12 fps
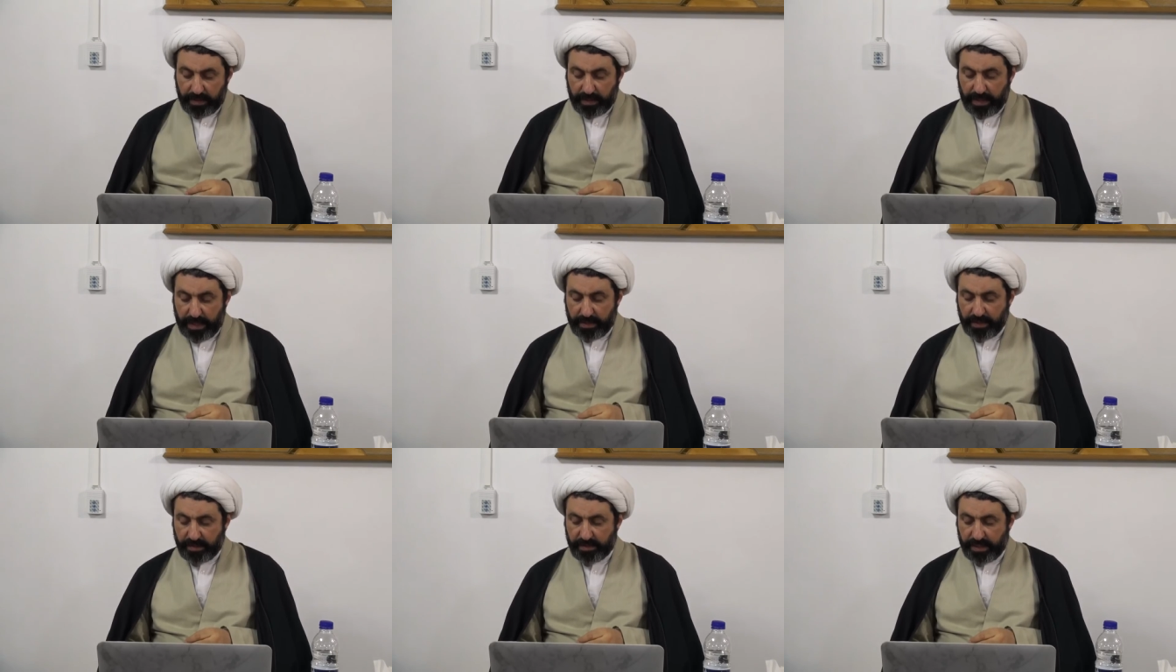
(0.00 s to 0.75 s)
And
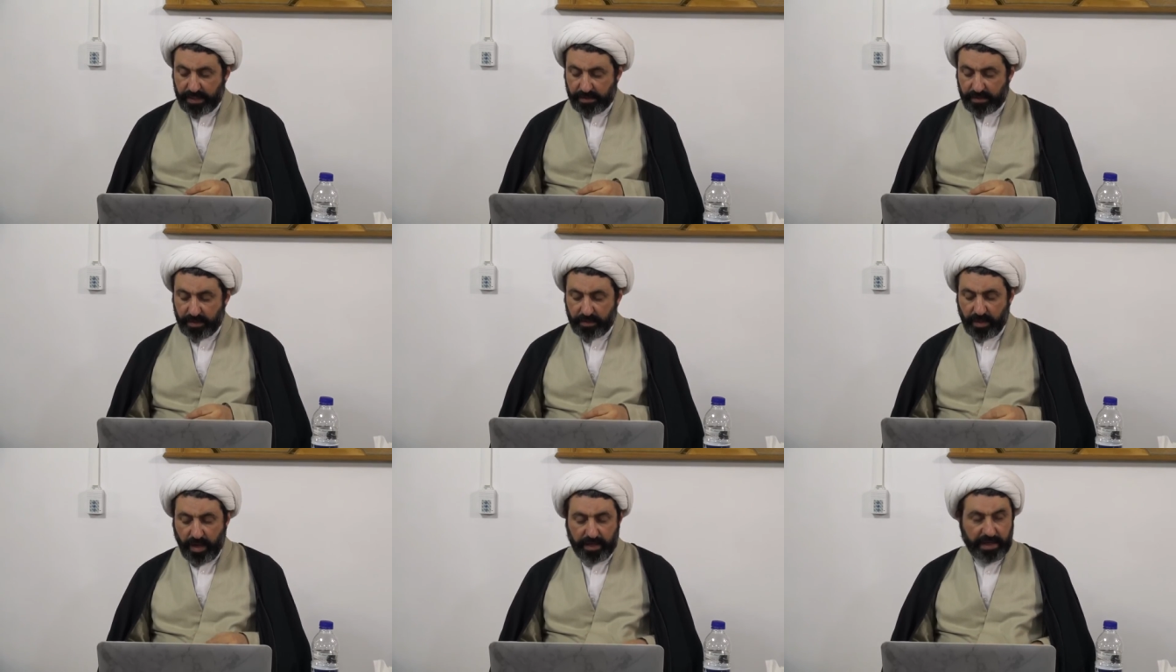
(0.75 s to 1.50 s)
he says,
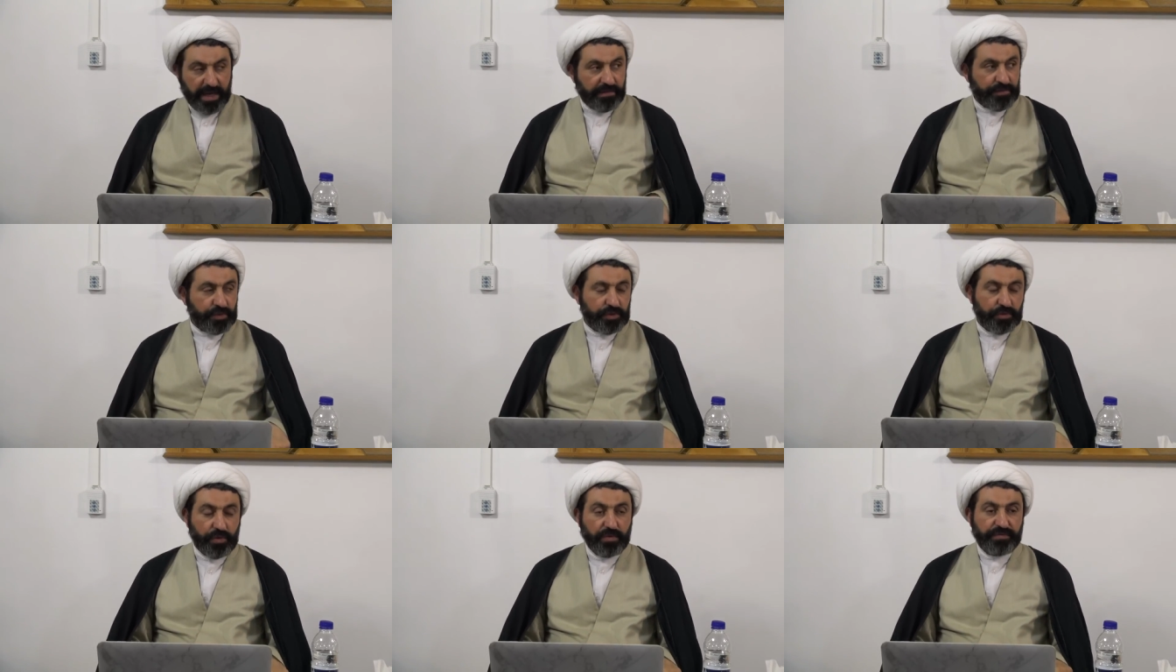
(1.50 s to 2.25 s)
I have
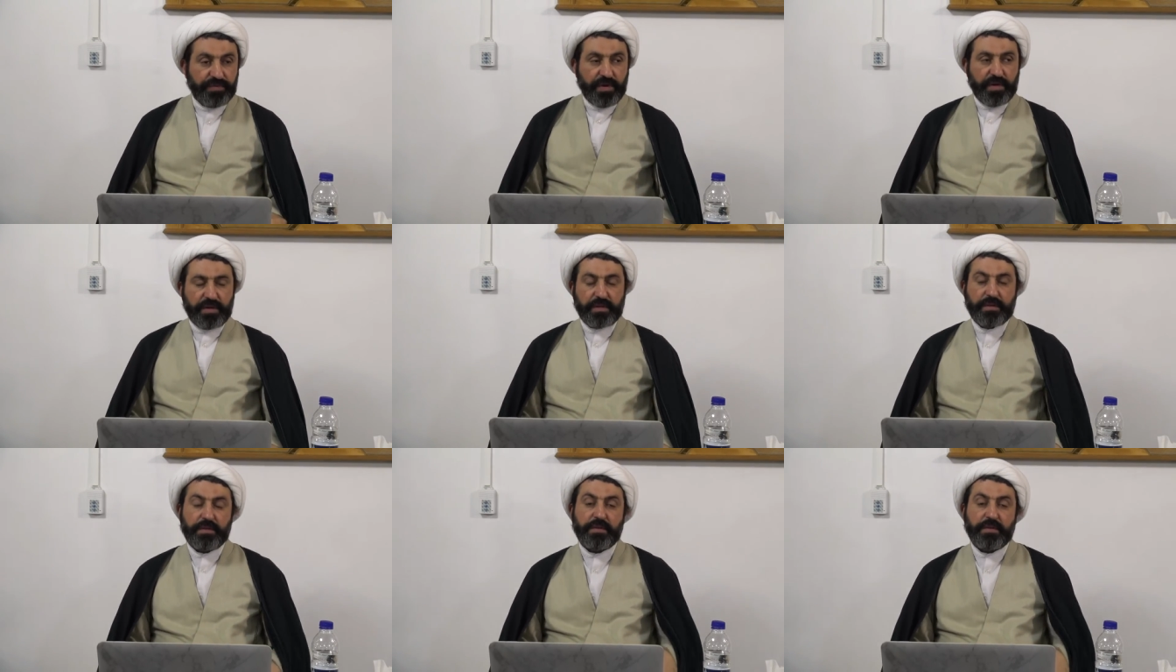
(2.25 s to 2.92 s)
so far